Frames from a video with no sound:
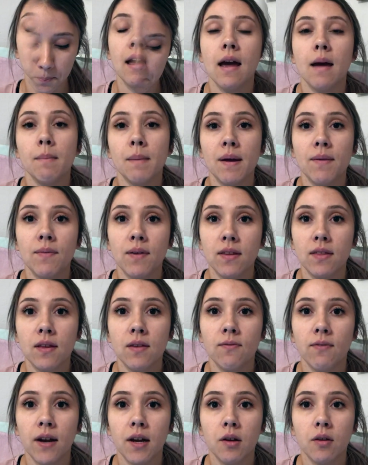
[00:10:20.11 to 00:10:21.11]
And my fifth
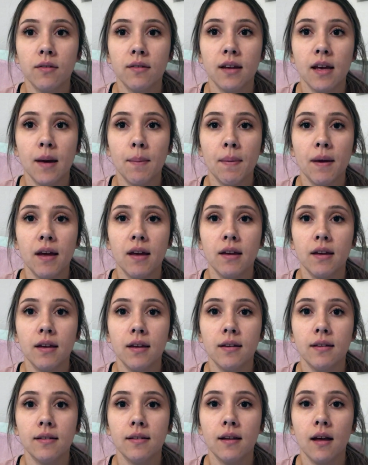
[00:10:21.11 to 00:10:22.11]
and final tip
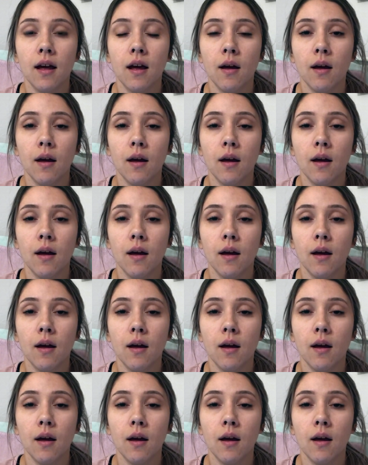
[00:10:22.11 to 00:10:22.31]
is